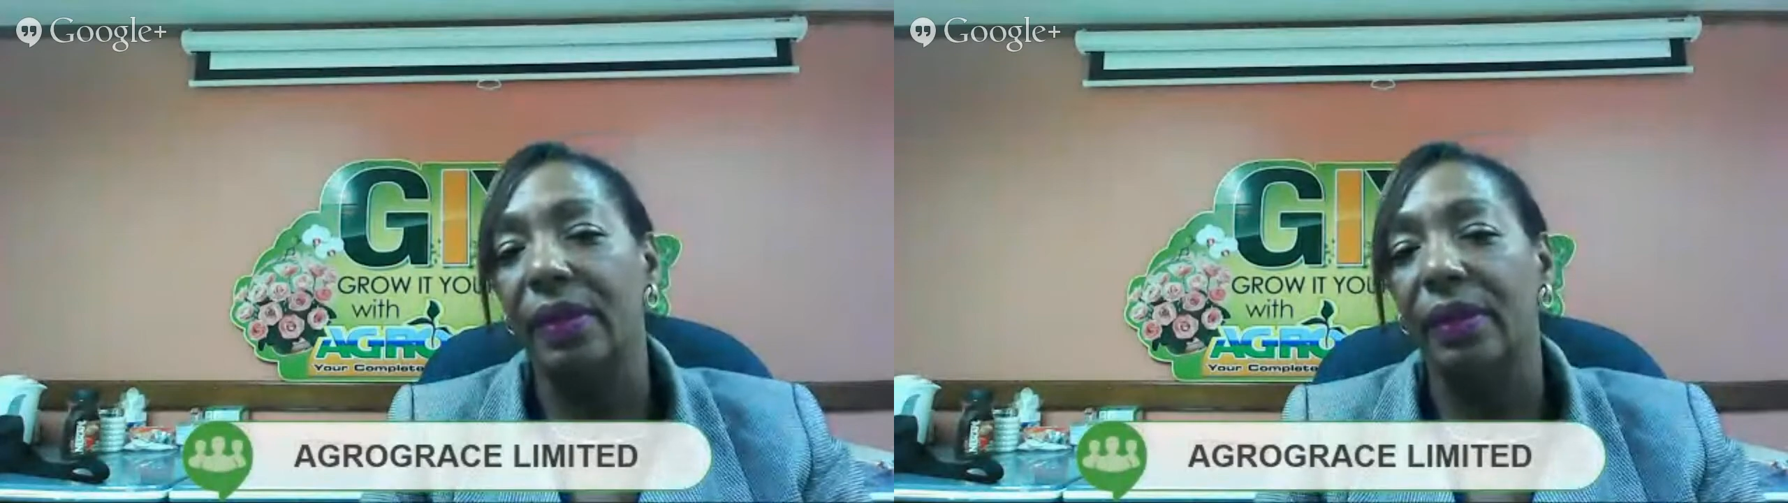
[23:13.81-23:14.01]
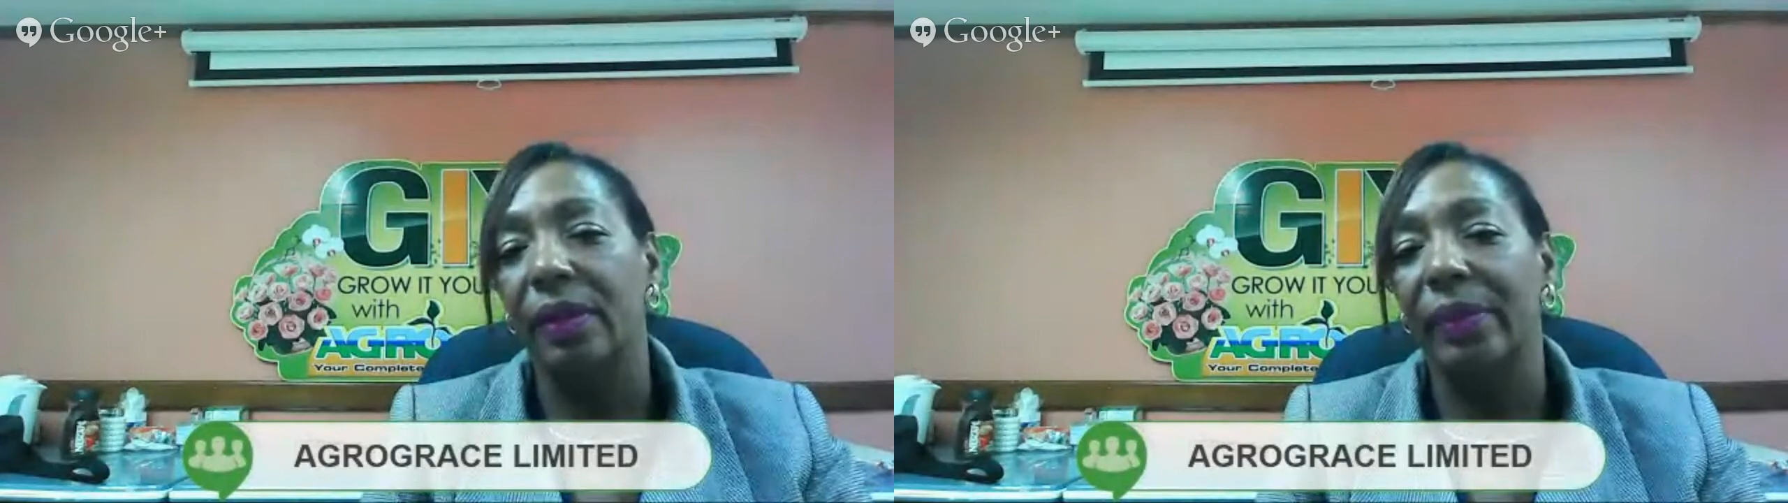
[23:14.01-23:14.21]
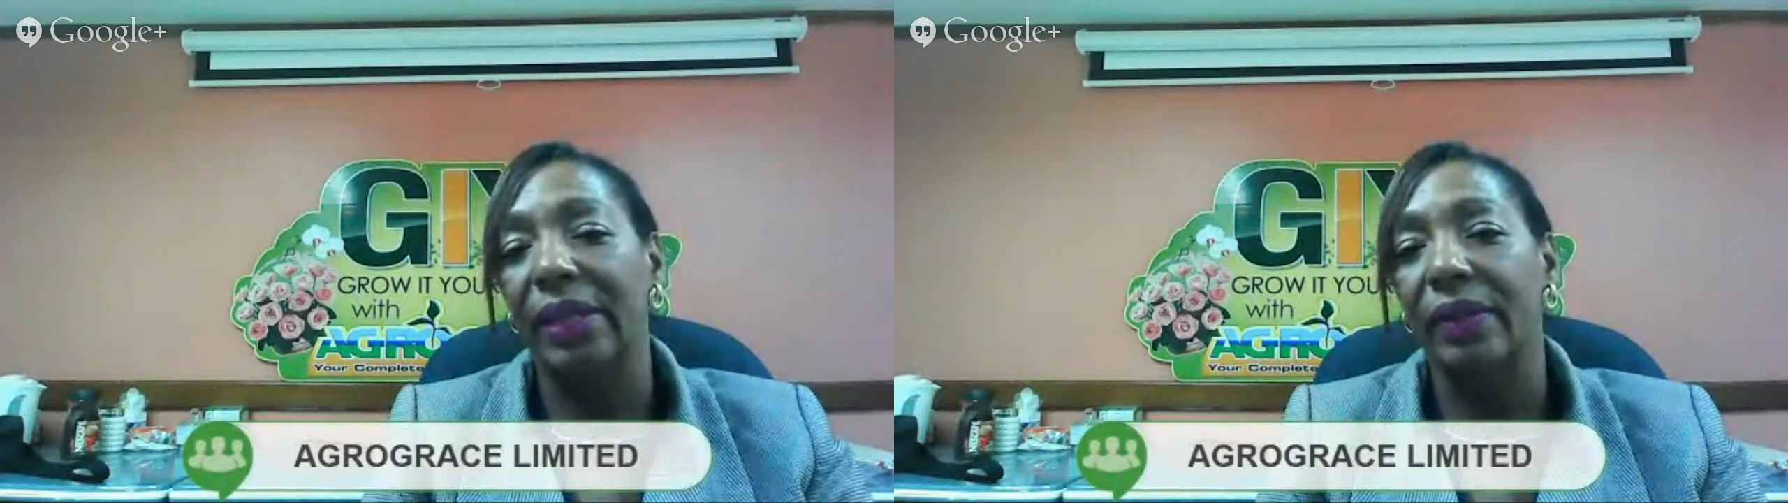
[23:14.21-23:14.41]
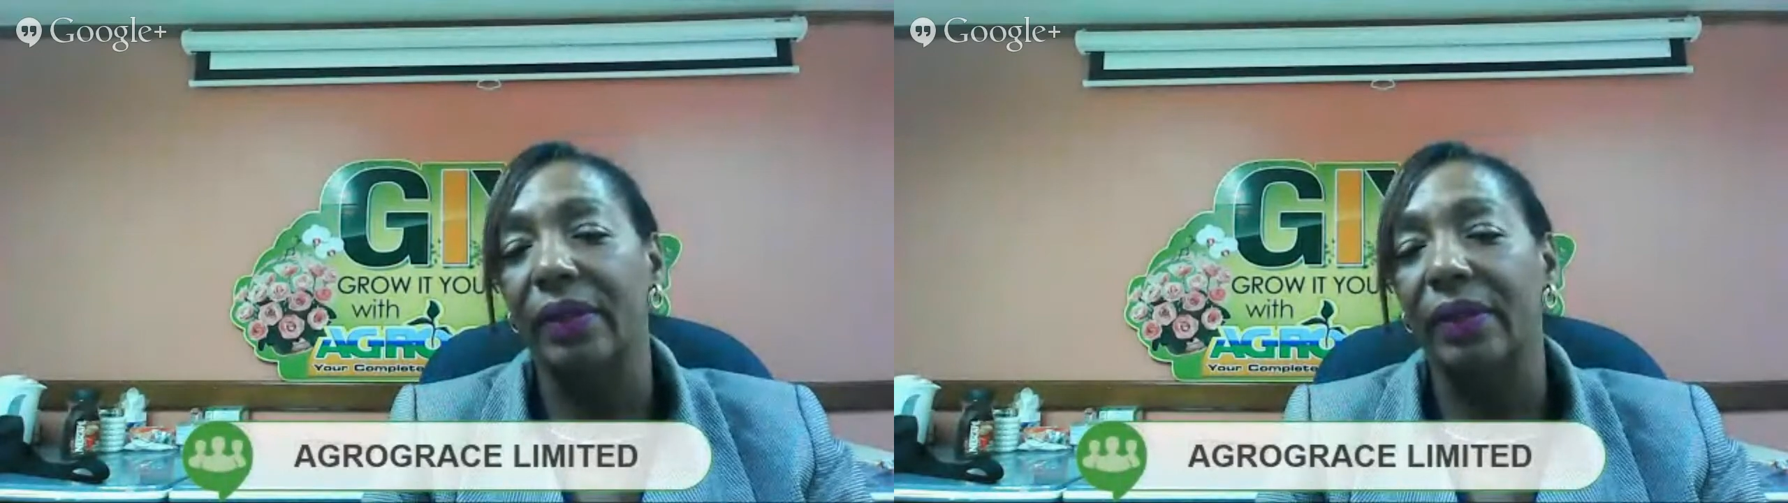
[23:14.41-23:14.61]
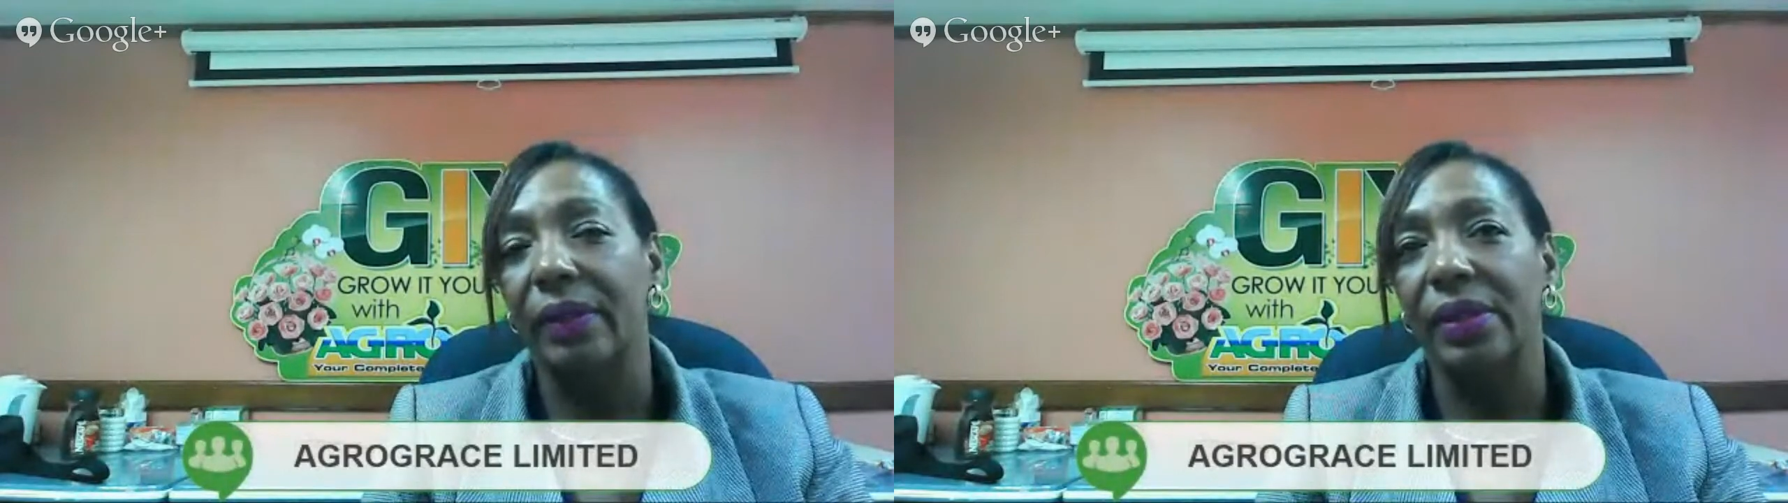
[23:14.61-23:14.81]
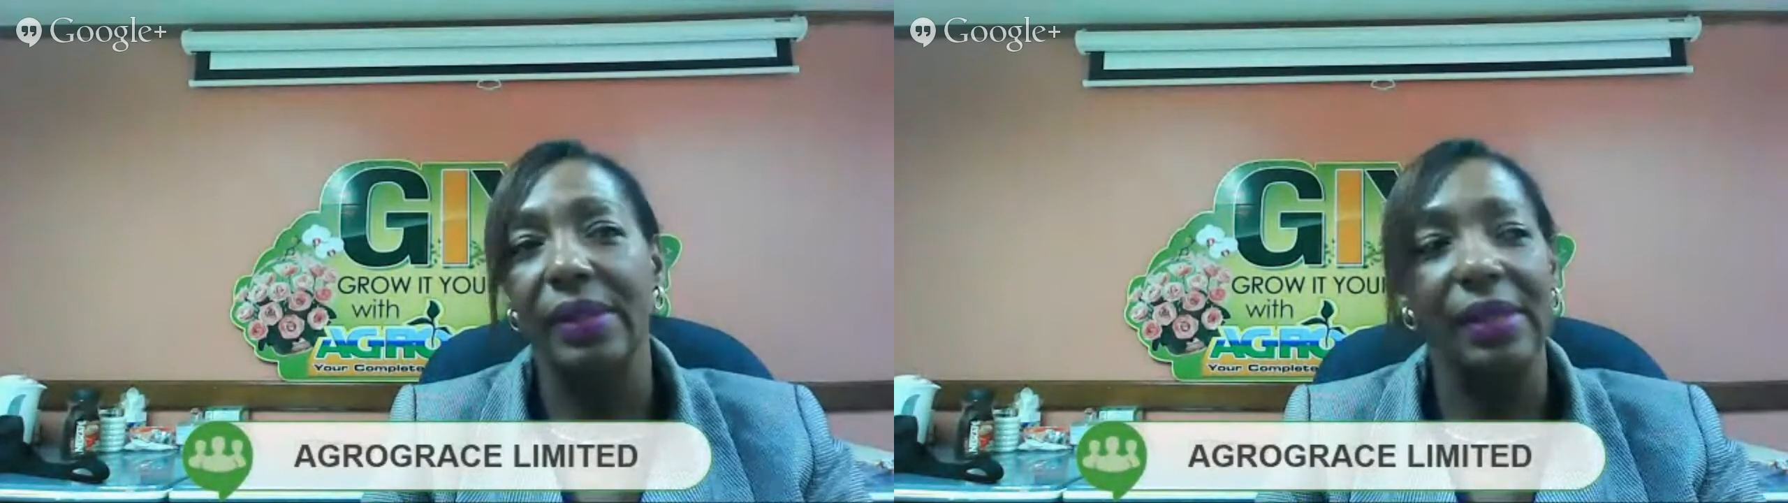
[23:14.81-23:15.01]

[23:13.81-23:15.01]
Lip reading: other micronutrients.